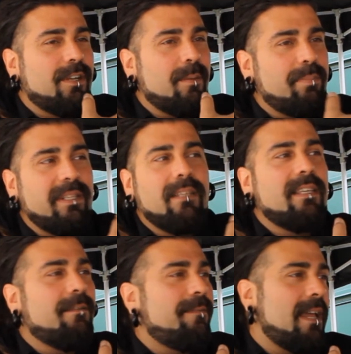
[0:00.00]

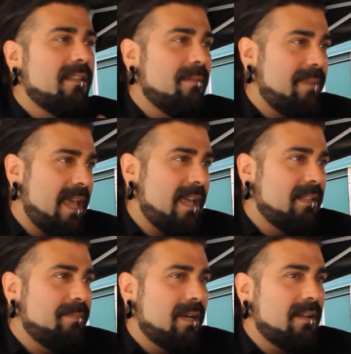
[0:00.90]
completely a fan of the
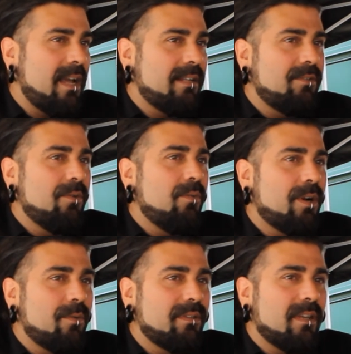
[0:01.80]
band, but I do
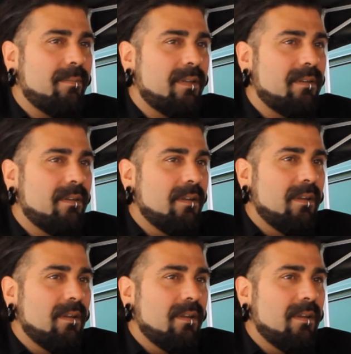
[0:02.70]
work with them, and